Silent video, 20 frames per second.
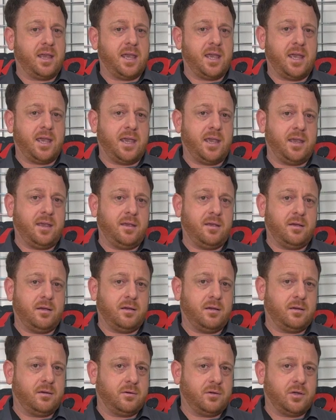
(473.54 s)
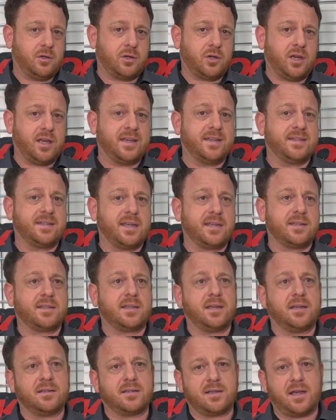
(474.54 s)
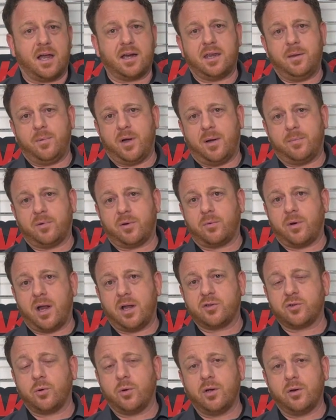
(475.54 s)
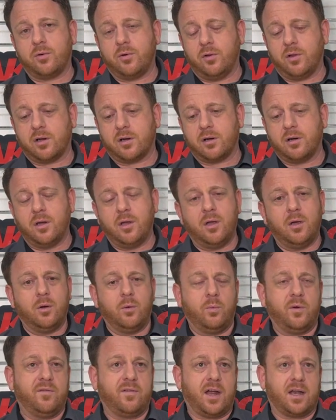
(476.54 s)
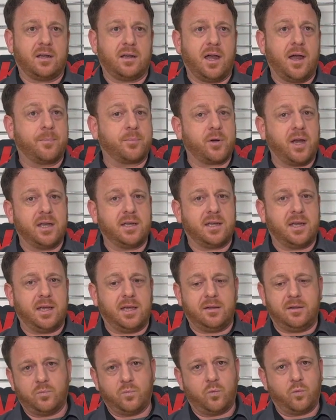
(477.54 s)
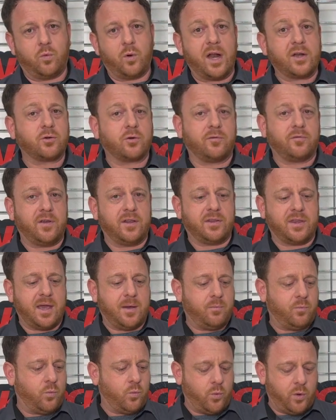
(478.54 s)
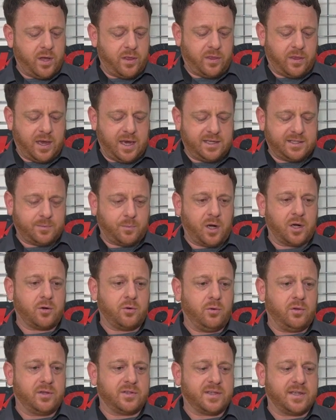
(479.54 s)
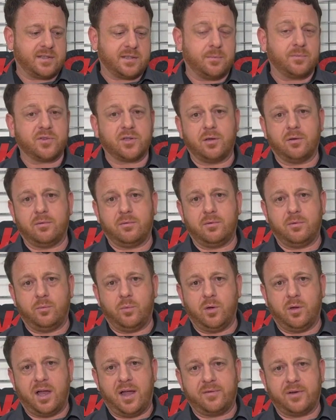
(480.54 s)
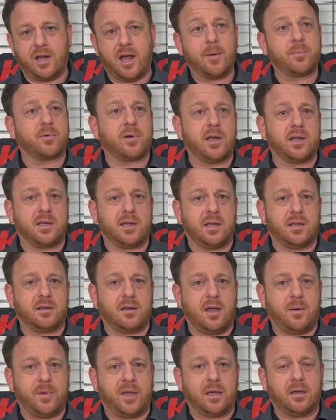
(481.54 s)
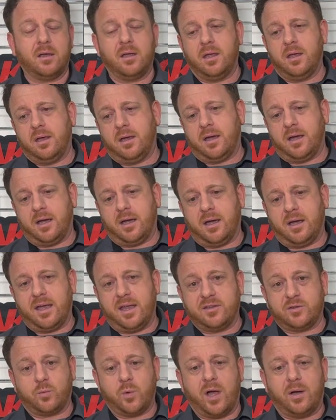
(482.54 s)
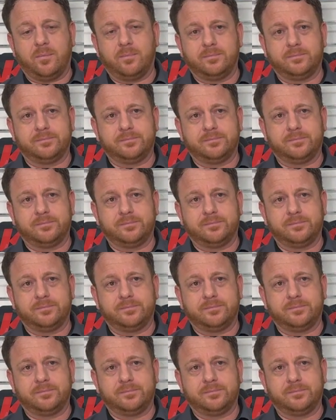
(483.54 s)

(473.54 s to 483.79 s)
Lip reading: a existing SakeBomb garage oil cooler, we've got an upgrade kit, retrofit them with a smart cooler system. So we'll have an upgrade kit coming as well.